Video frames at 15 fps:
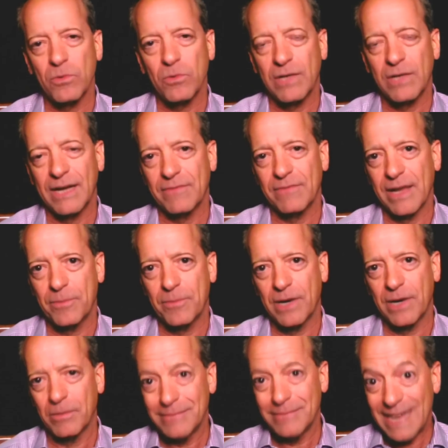never will have
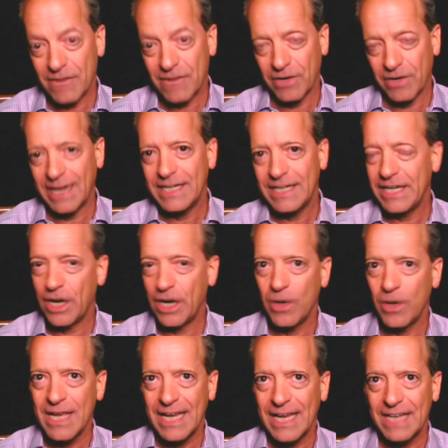that problem, never. And
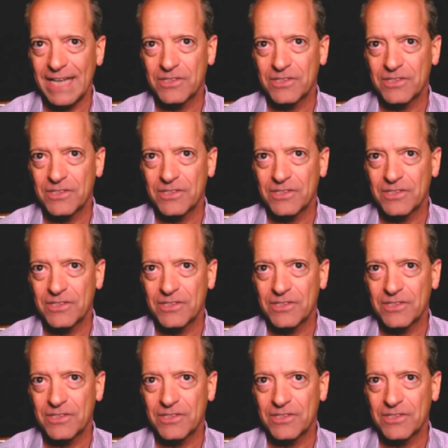you know,